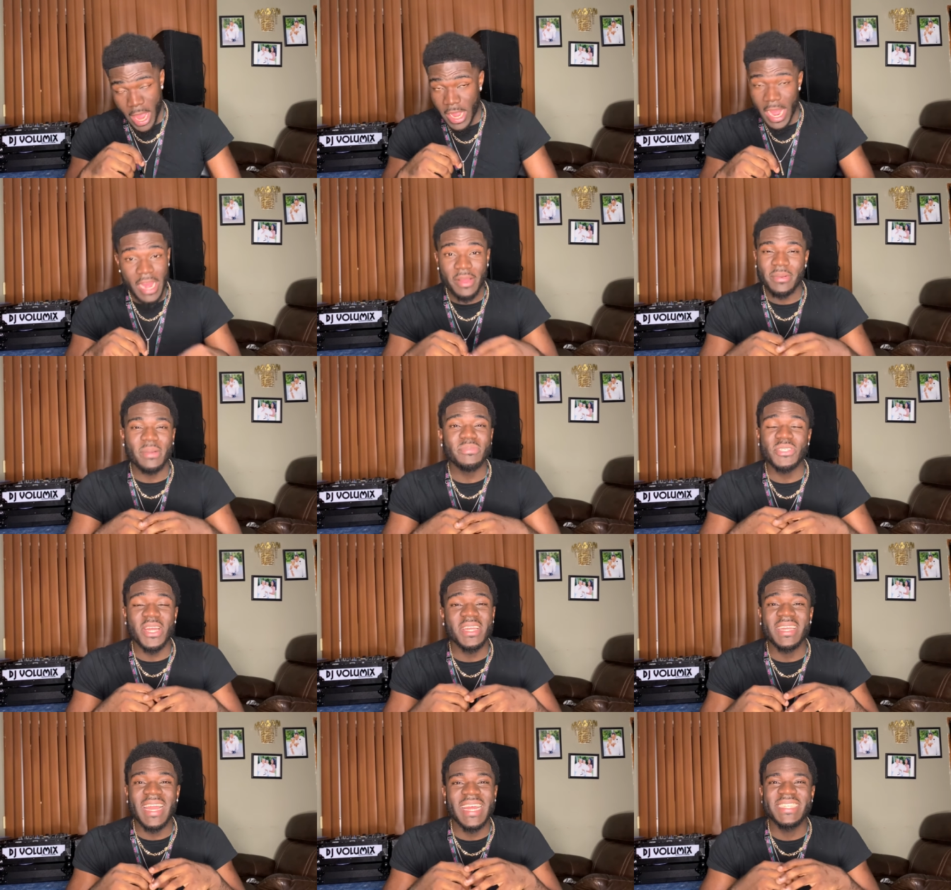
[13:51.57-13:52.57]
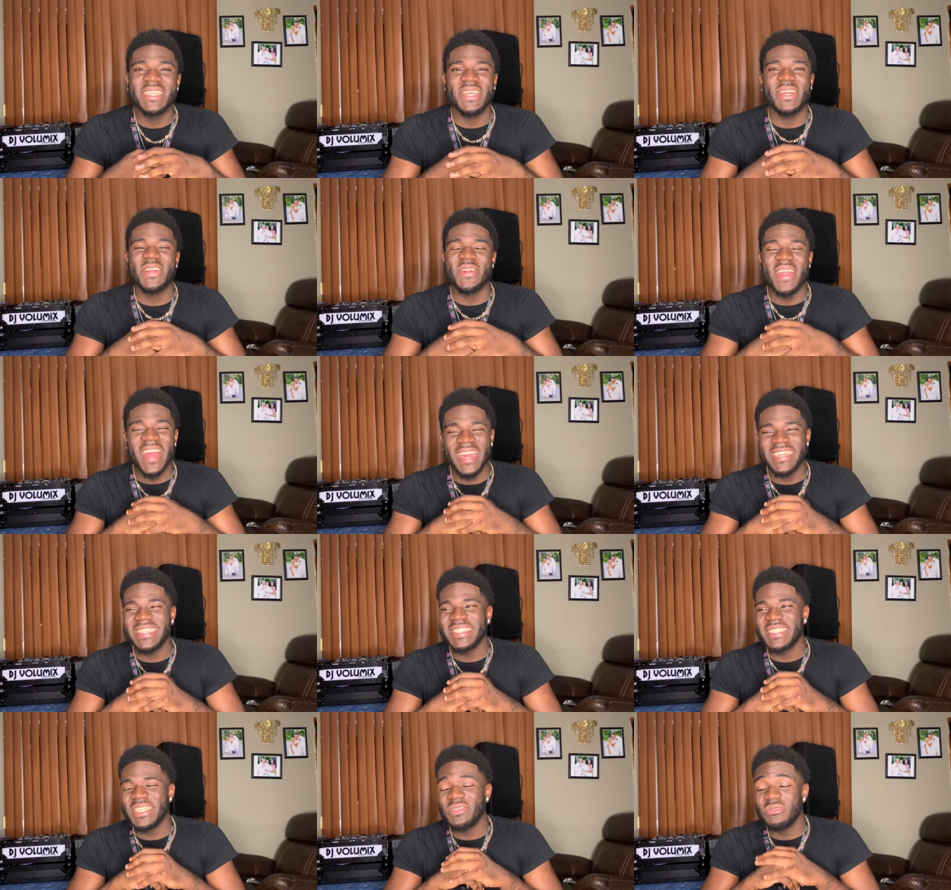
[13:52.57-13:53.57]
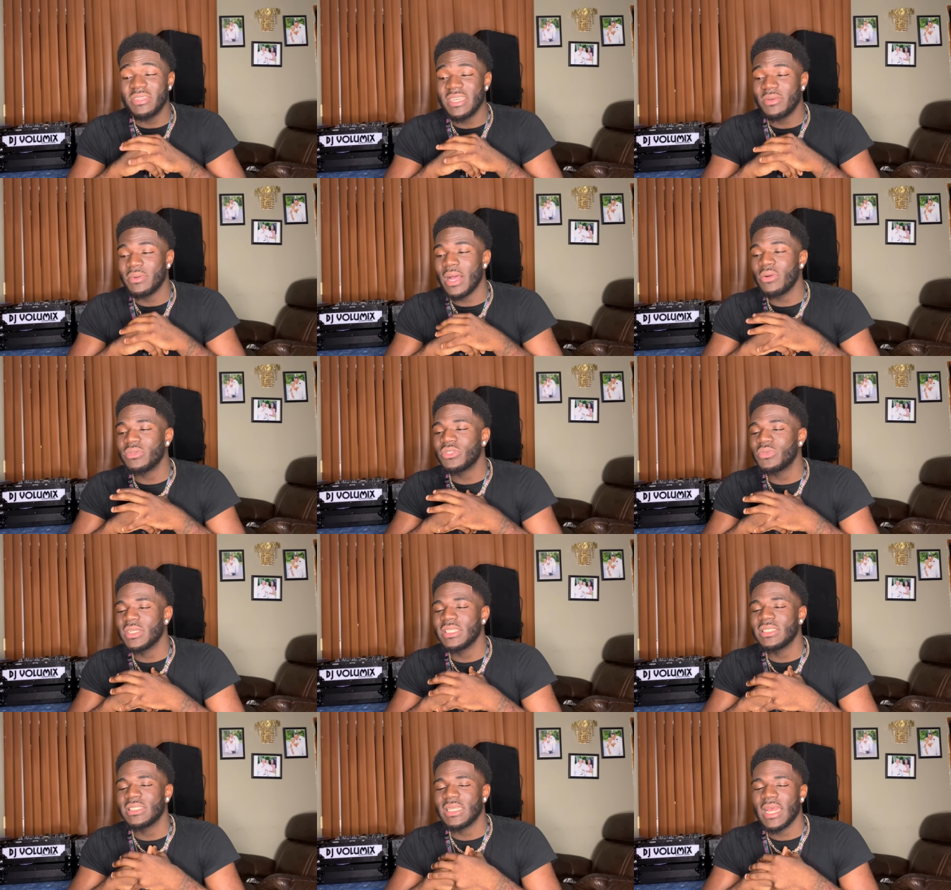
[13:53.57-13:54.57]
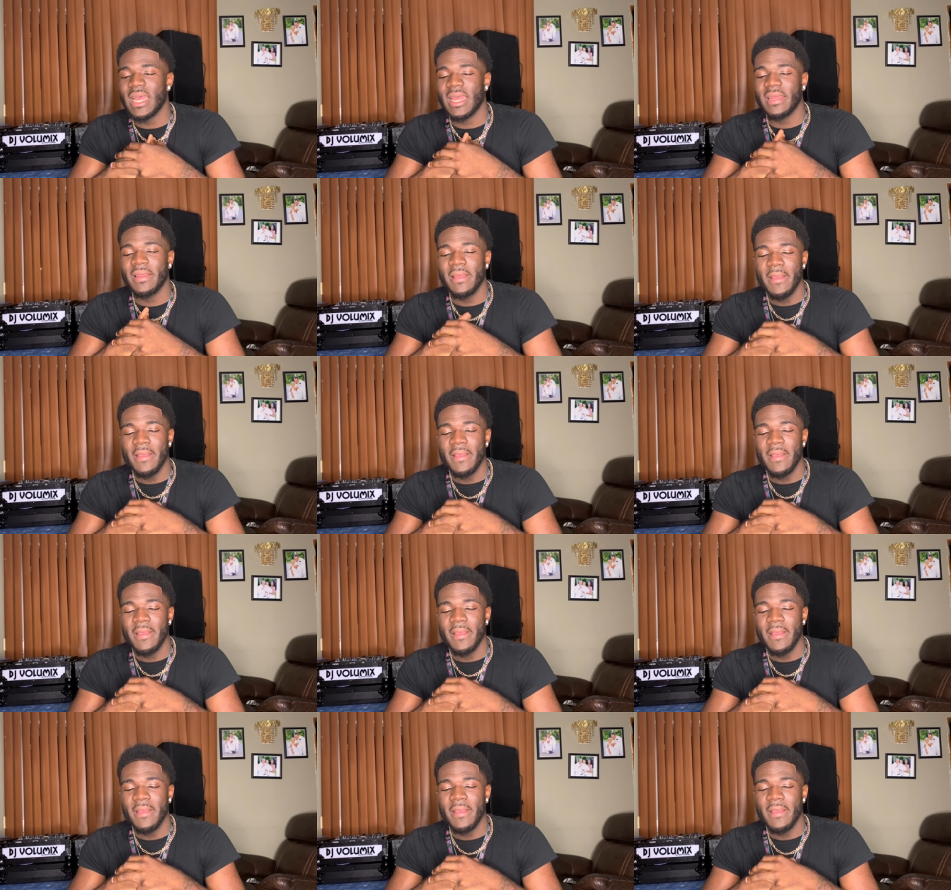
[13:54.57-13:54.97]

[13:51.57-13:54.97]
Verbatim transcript: I'm trying not to cry, cause I was really sad.